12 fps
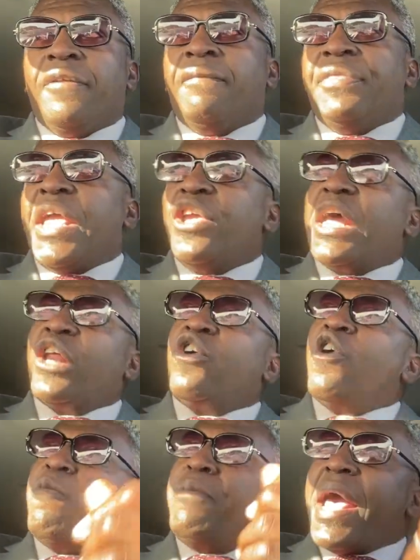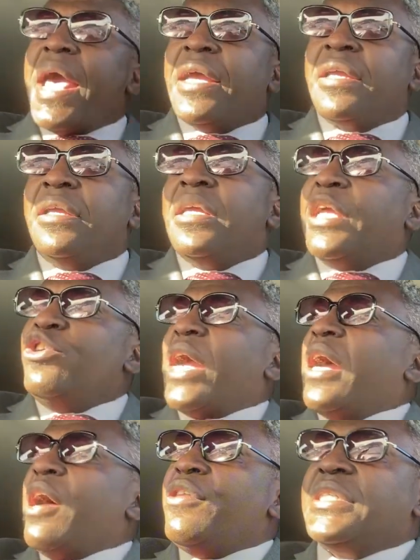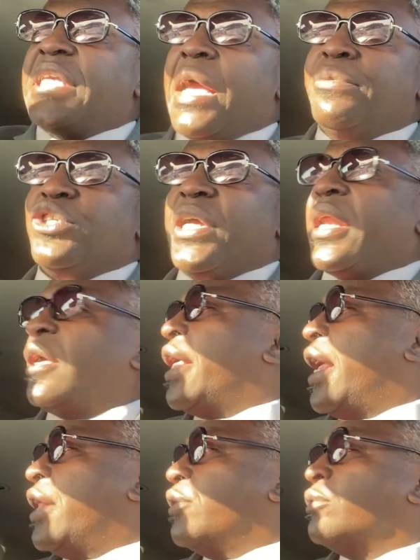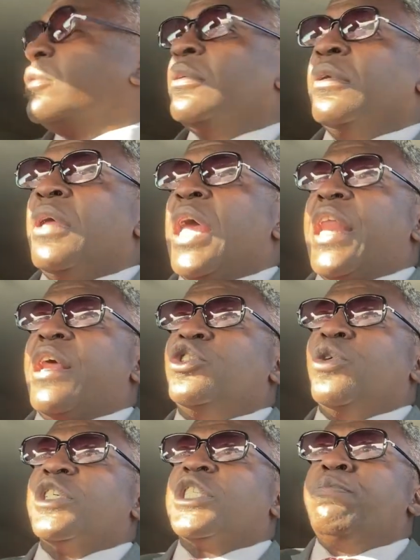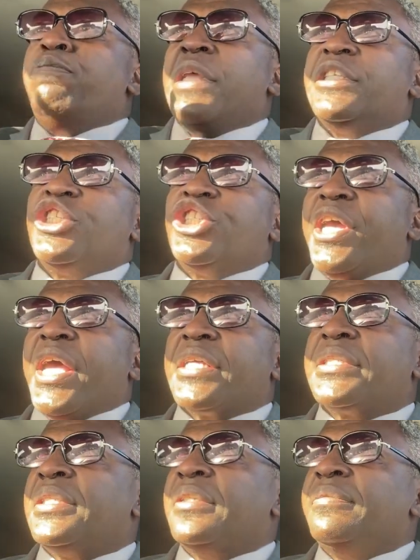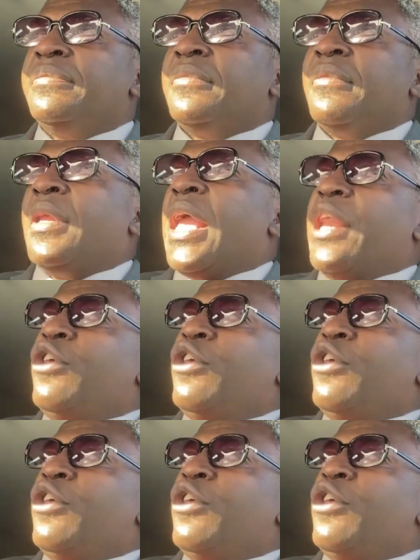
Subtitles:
Now you got to go back and you got other tables you got to handle and that you're to split the checks. And